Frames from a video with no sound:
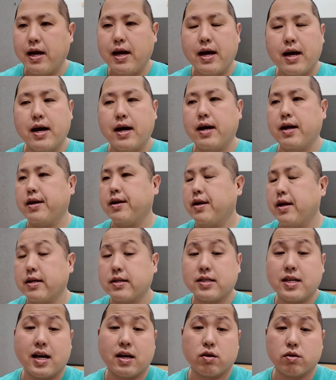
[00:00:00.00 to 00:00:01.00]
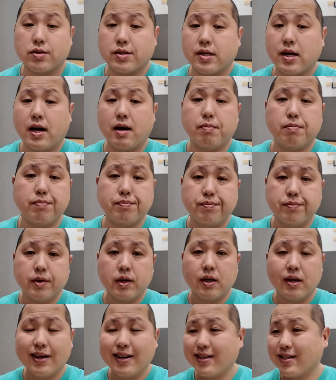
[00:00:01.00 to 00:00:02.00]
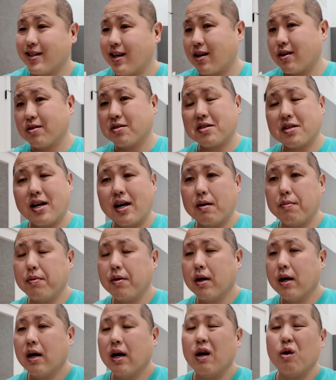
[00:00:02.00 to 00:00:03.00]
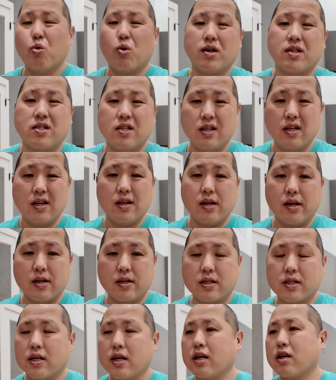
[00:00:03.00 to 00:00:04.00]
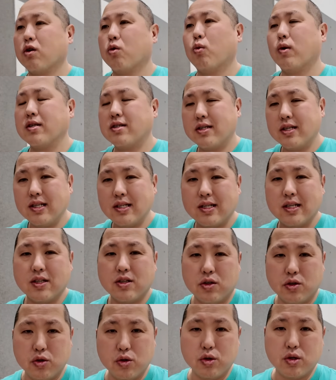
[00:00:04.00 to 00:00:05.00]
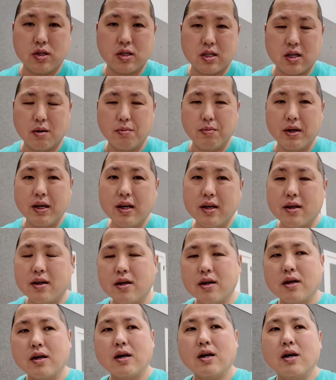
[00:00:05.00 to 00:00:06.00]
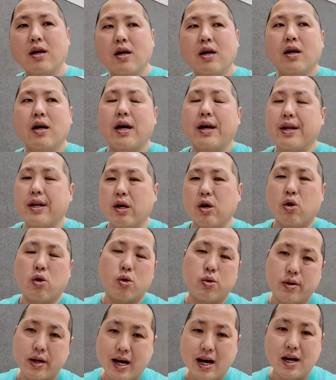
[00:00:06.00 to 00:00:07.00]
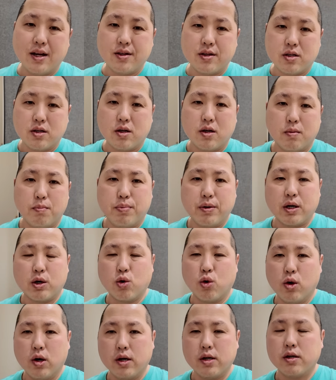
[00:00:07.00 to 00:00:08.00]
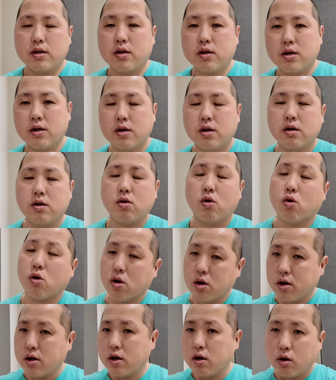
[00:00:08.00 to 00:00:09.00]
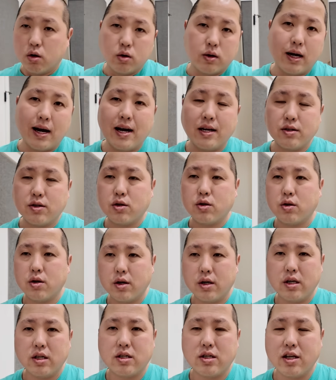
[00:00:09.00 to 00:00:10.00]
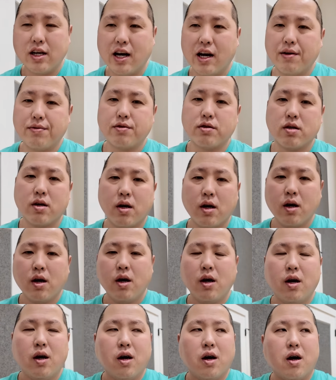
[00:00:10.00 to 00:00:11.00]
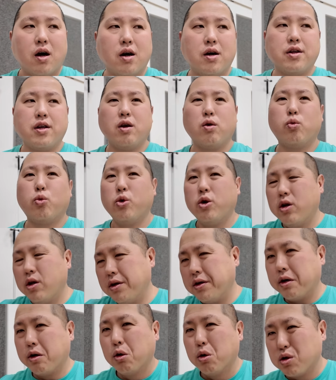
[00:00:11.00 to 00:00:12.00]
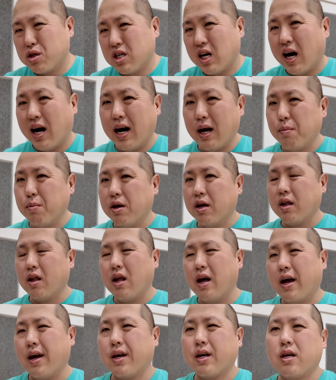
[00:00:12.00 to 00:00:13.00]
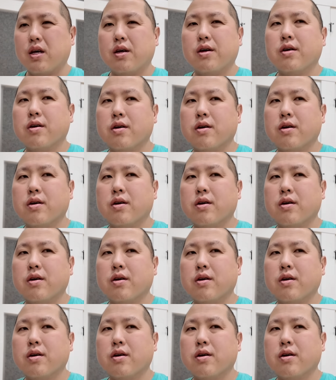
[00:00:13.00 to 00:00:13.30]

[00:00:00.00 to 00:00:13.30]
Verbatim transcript: and it's not going to stop. It's not going to stop. And once, here's the kicker, once these institutions come in and they hold on to their Bitcoin or they hold on to their ETFs, are they really going to time it like